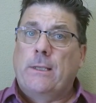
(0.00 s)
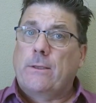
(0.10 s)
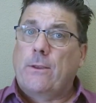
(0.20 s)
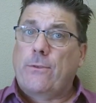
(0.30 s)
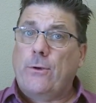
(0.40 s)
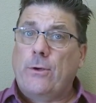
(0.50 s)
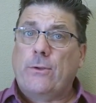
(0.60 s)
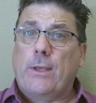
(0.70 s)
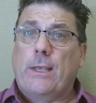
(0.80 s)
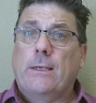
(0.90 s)
The third
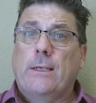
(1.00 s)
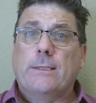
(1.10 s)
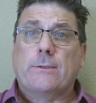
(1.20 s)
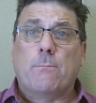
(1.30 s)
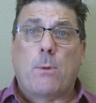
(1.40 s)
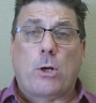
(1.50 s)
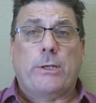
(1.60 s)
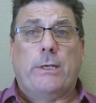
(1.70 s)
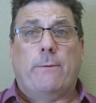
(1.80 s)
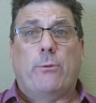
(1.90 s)
thing is
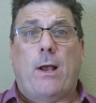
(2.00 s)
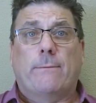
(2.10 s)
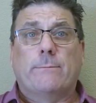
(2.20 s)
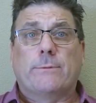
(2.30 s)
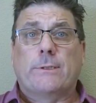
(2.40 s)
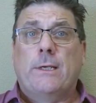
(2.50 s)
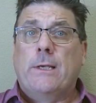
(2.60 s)
marketing problems.